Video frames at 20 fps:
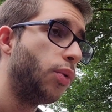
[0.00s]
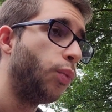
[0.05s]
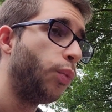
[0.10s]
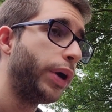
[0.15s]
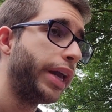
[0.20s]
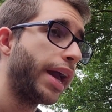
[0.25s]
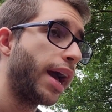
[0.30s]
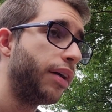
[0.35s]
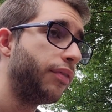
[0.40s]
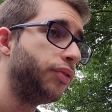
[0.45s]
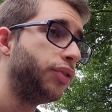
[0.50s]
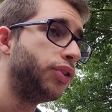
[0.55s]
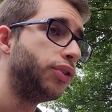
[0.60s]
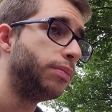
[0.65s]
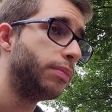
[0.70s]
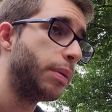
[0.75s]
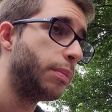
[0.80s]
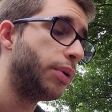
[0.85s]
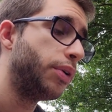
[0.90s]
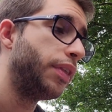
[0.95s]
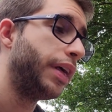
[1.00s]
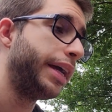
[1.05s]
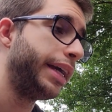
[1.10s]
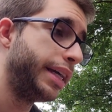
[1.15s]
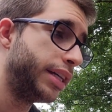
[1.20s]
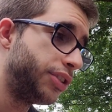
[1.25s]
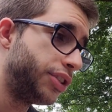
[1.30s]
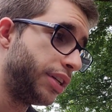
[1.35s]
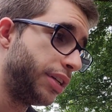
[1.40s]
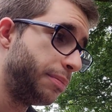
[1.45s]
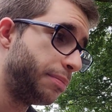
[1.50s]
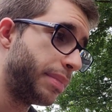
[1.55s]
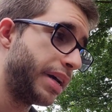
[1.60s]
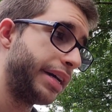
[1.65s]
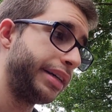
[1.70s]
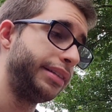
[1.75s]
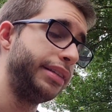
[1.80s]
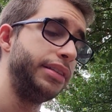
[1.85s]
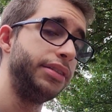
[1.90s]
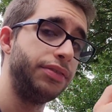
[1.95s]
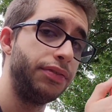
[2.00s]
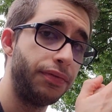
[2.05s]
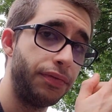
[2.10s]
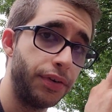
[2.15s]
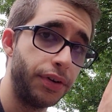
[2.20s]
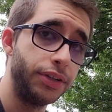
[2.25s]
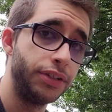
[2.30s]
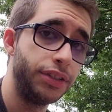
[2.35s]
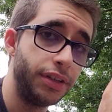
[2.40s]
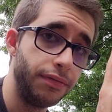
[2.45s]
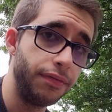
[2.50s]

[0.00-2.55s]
We have to remember that Genshin Impact is first